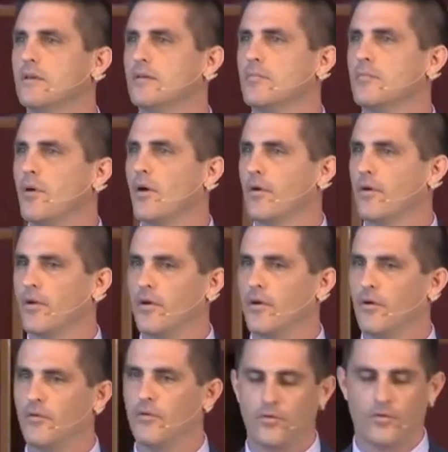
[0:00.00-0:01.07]
a part
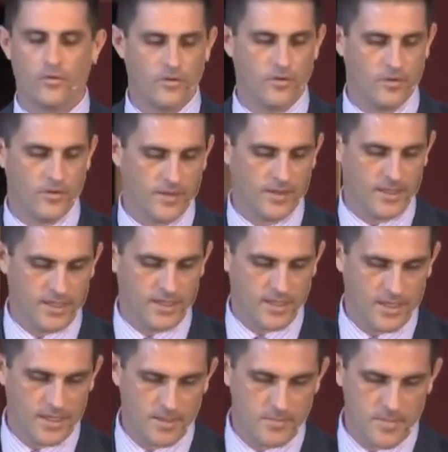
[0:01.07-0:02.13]
of.
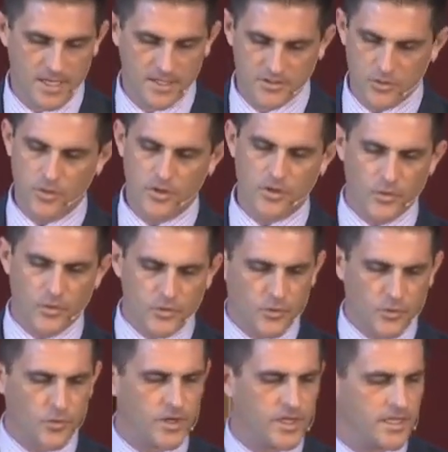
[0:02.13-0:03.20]
Amen. So we're going to
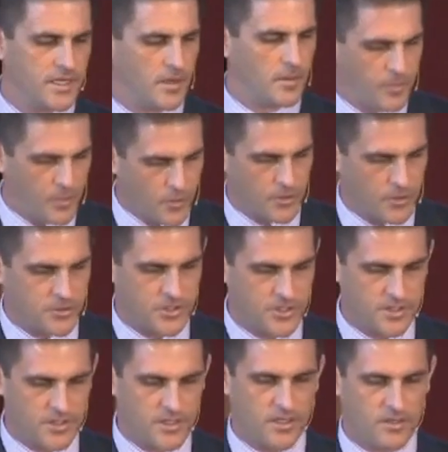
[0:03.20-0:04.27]
read a
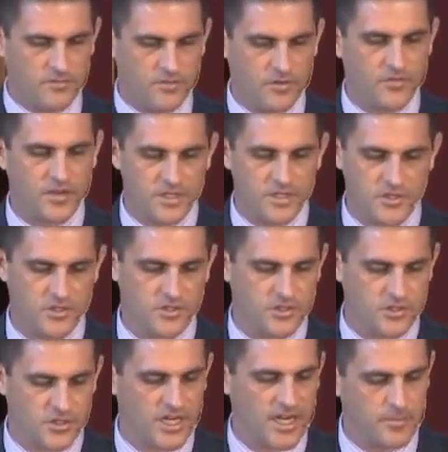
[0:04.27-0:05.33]
portion of Ephesians
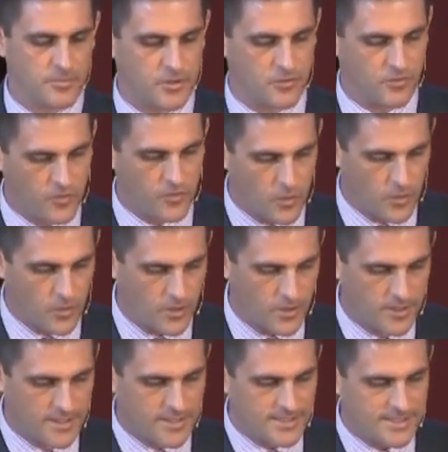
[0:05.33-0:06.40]
chapter 4.
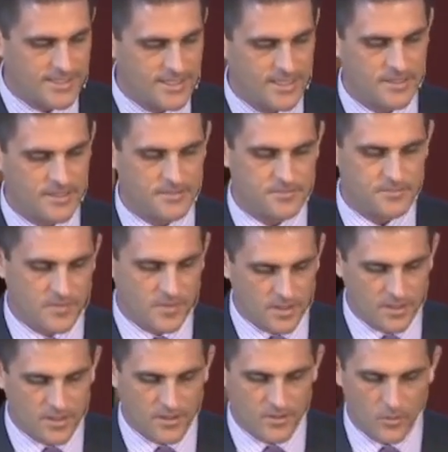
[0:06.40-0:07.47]
Um,
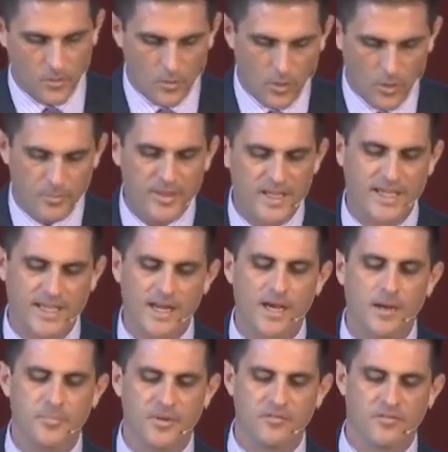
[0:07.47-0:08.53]
we'll pick it
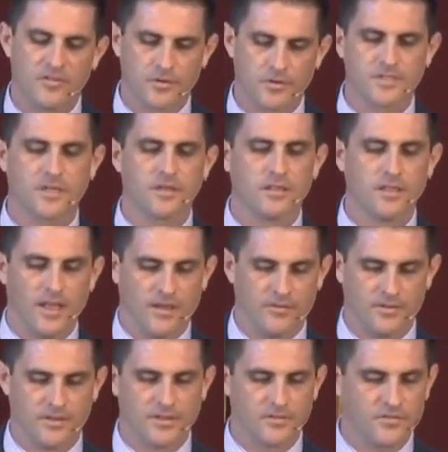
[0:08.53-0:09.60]
up at verse
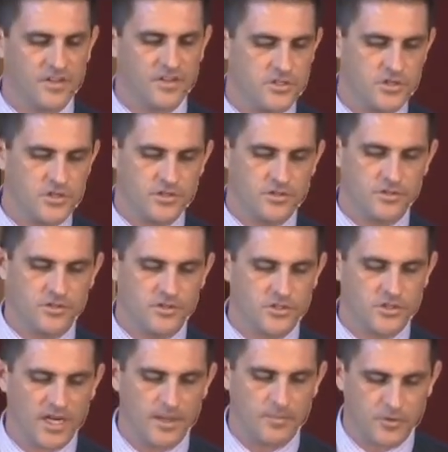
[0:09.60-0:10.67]
11. Ephesians
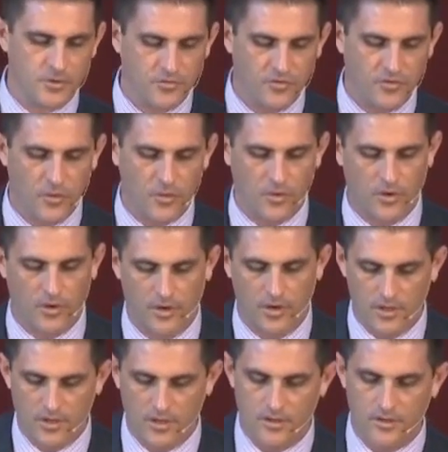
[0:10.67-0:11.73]
chapter 4,
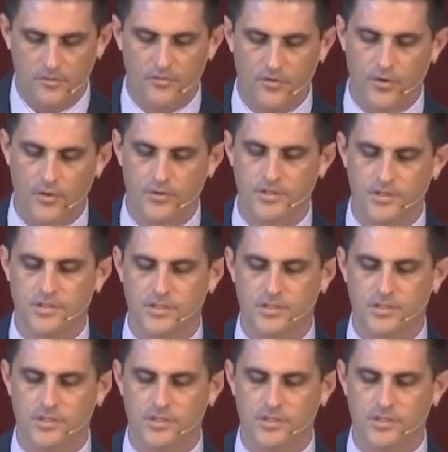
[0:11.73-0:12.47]
verse